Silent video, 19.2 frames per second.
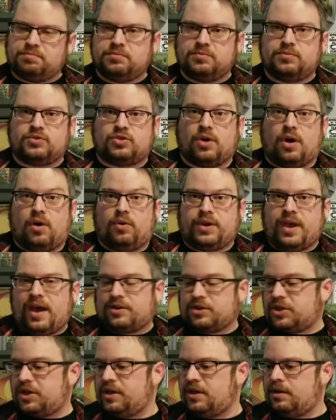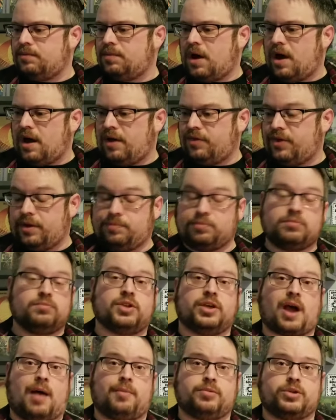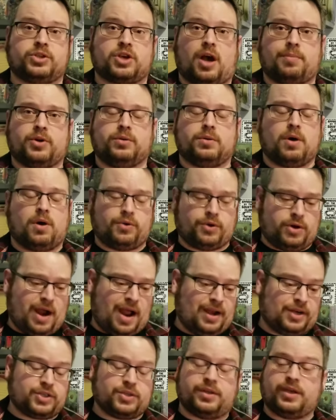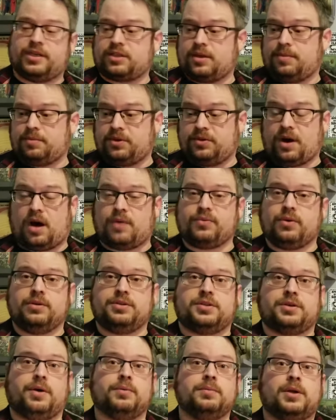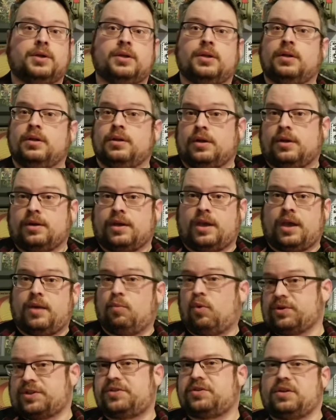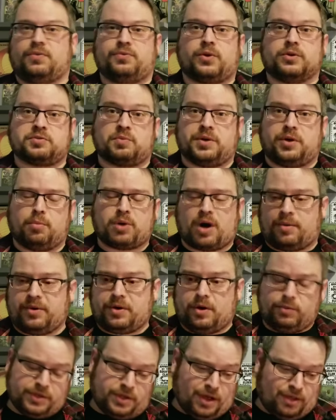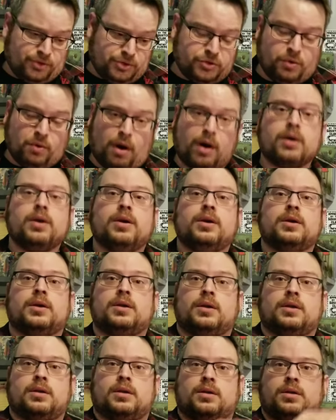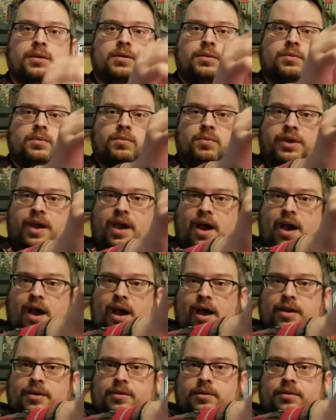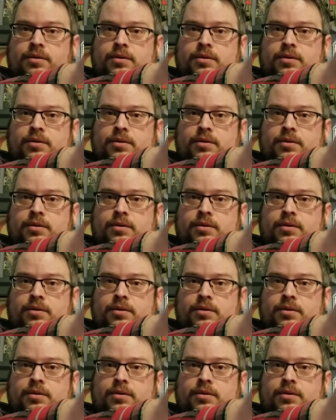so, yeah, she, the comic shop owner actually accepted the offer. So, and once you see the first one, you'll probably know what the other two are. We got